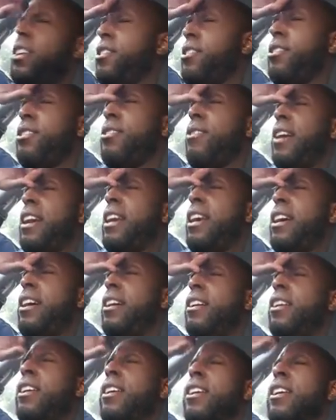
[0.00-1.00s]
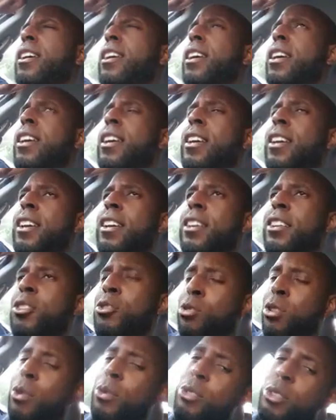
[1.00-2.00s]
here nor there right now.
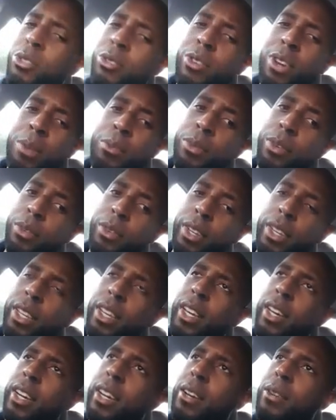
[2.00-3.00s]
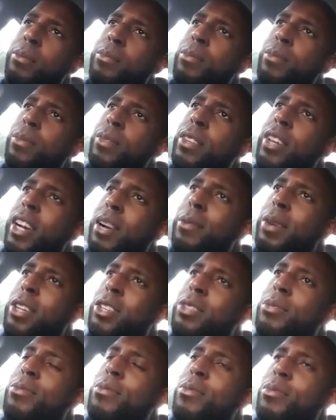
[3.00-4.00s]
Detroit was a great movie. Talk about
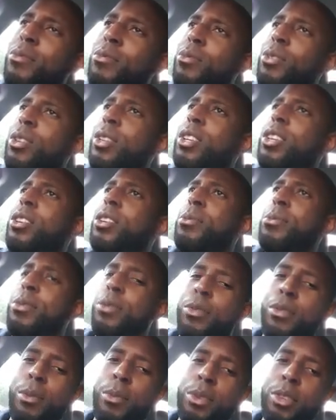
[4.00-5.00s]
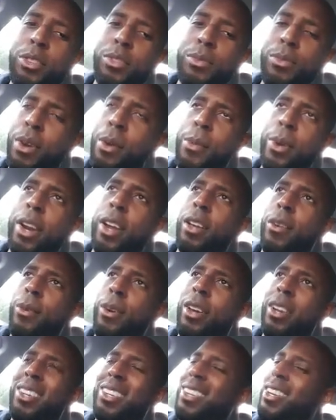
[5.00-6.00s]
some really good performances from everybody all
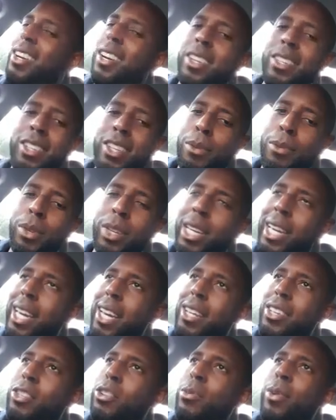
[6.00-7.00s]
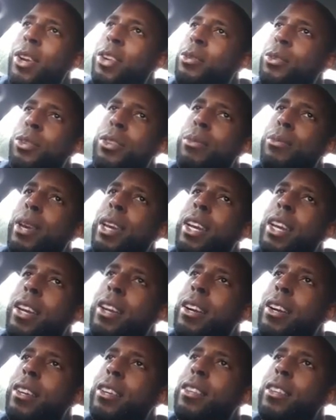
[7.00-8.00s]
around. It's an ensemble cast. Nobody's really the main
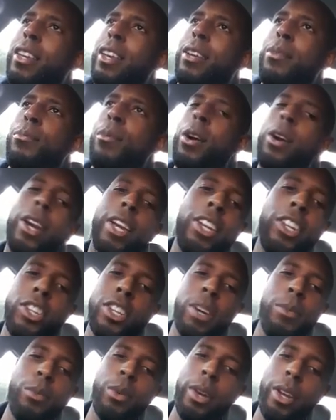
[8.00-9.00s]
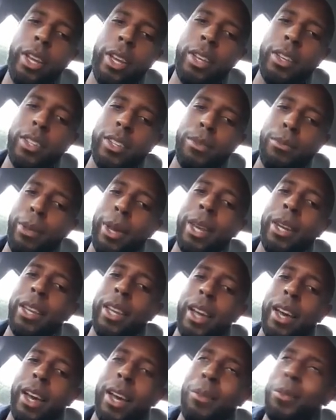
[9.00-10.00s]
character. They market John Boyega as the main
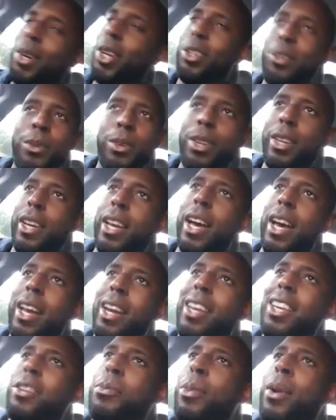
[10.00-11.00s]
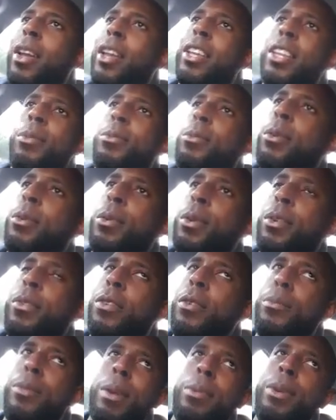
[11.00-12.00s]
guy, but he's really not. He's probably in the movie
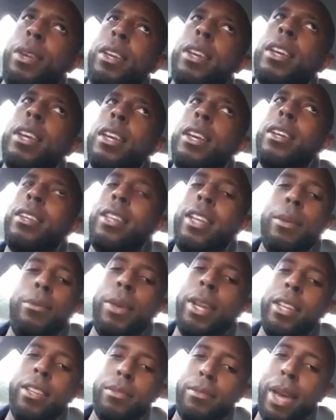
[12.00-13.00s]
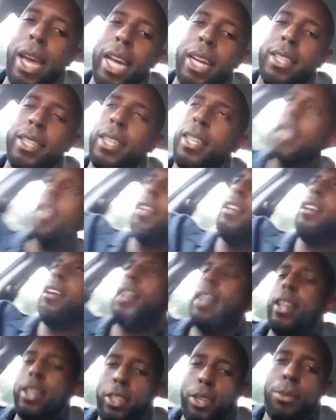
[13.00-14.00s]
for maybe 10 minutes max,
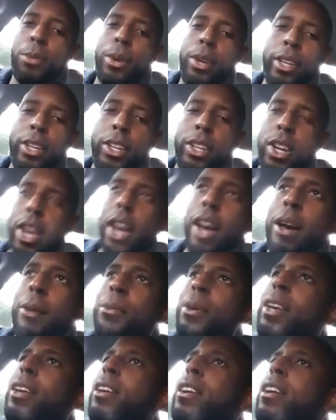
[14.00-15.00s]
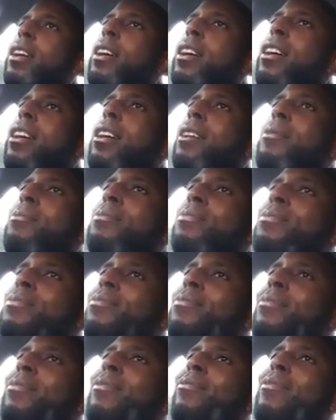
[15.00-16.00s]
and he does a pretty good job.
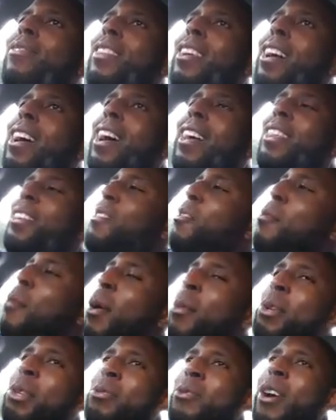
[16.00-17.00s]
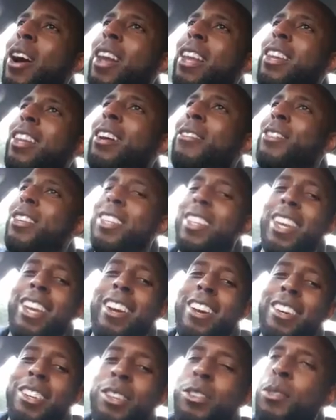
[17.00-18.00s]
There were moments where I loved his
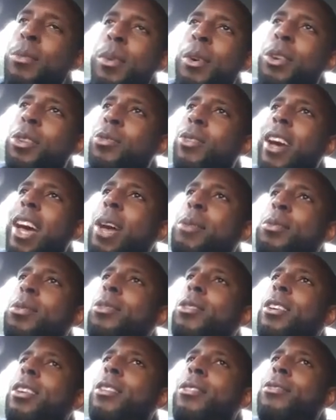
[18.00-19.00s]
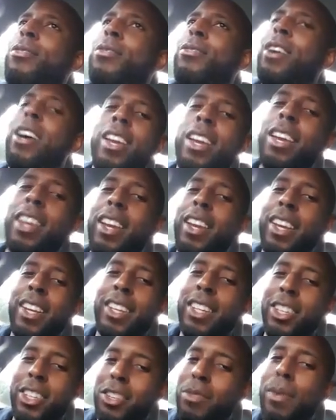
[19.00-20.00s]
character, and there were moments where I absolutely
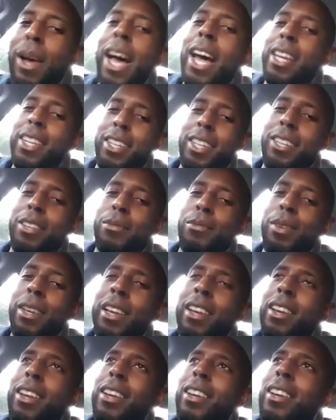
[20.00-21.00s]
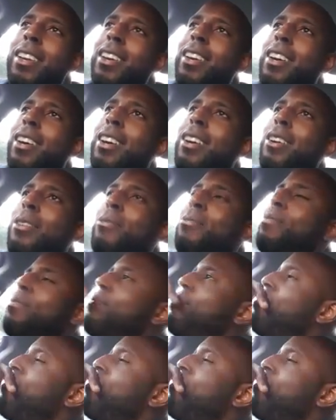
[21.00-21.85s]
fucking despised him. But